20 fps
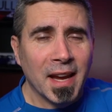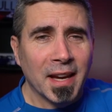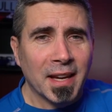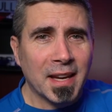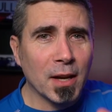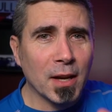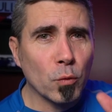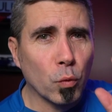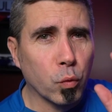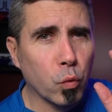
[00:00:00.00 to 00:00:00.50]

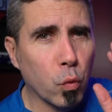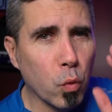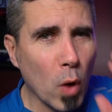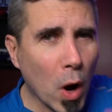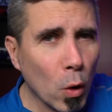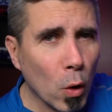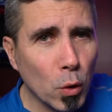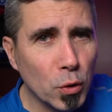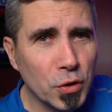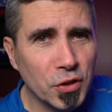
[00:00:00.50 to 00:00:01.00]
can
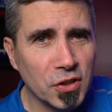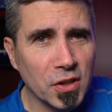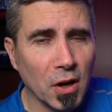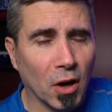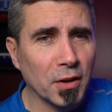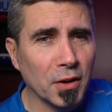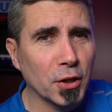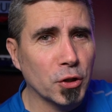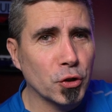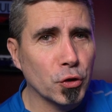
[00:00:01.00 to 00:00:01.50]
roast
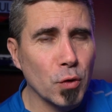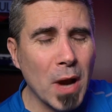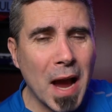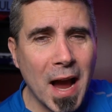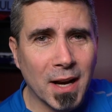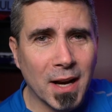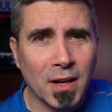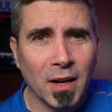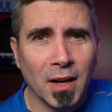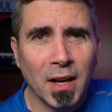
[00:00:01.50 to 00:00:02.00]
on a
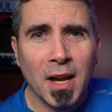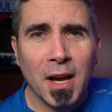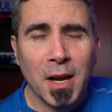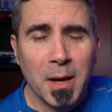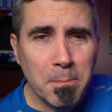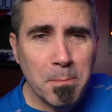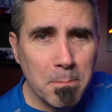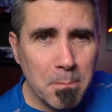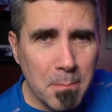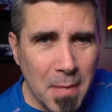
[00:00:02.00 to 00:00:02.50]
track
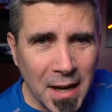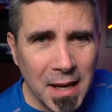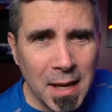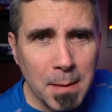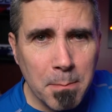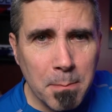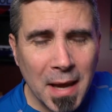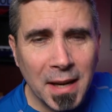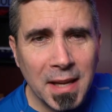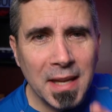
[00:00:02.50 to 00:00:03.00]
many,
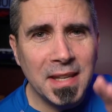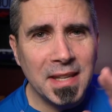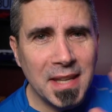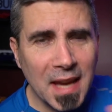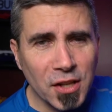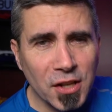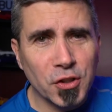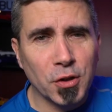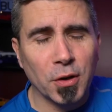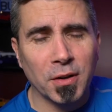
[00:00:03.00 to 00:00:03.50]
many
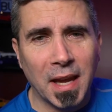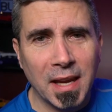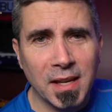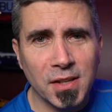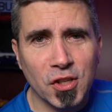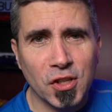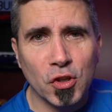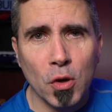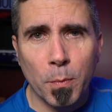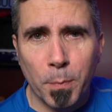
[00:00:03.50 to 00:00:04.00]

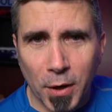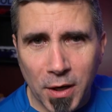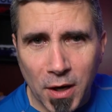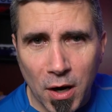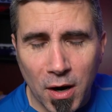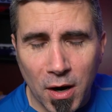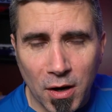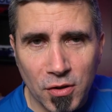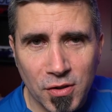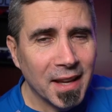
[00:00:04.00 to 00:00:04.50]
yesterday's
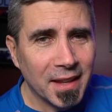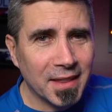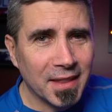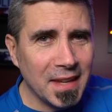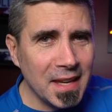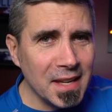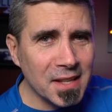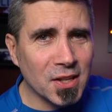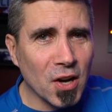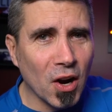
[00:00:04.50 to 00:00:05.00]
supercars.
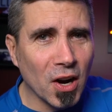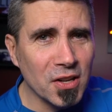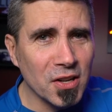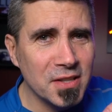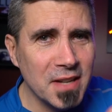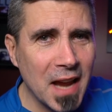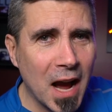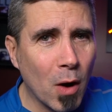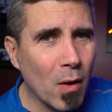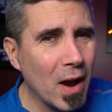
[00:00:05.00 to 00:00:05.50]
These
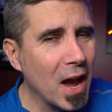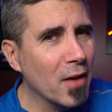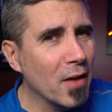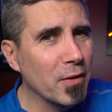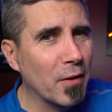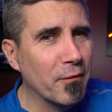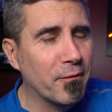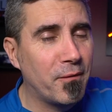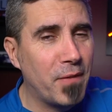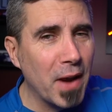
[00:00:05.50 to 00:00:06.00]
cars now have
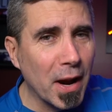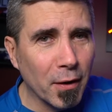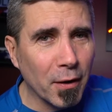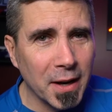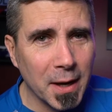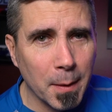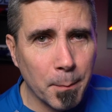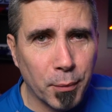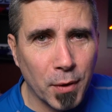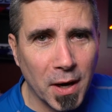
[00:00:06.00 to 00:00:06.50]
a
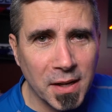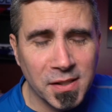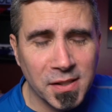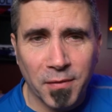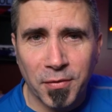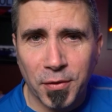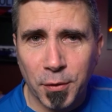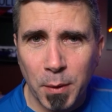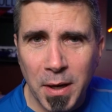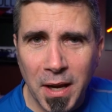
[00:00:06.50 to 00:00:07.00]
very
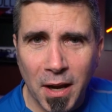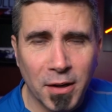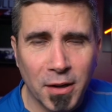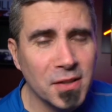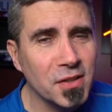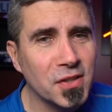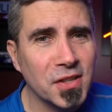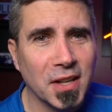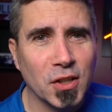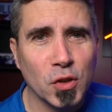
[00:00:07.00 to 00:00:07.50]
impressive
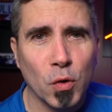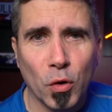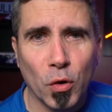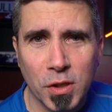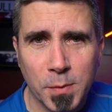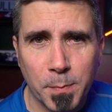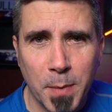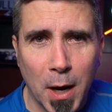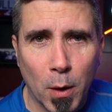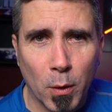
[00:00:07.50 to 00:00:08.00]
306
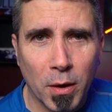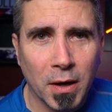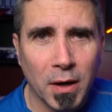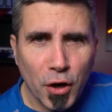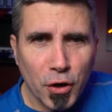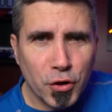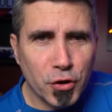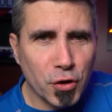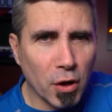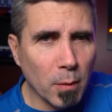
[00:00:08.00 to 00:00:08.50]
horsepower
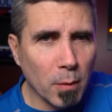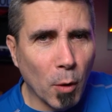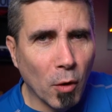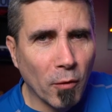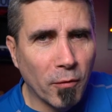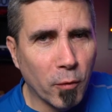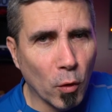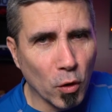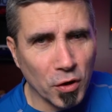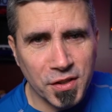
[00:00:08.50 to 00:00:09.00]
turbo
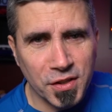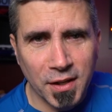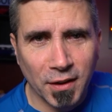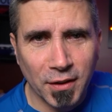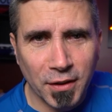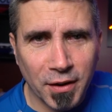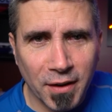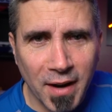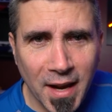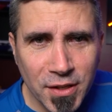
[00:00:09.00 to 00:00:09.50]

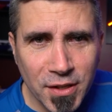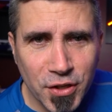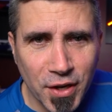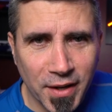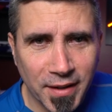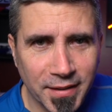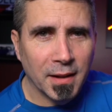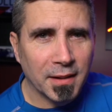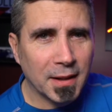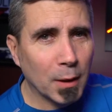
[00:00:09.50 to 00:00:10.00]
4-cylinder
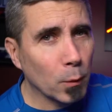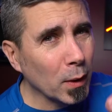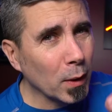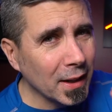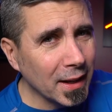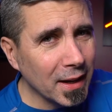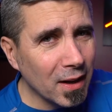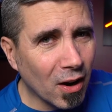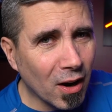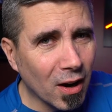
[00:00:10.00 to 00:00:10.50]
engine. They
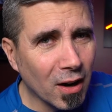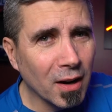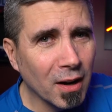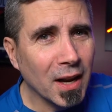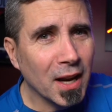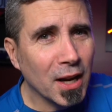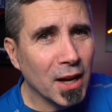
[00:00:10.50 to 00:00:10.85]
really are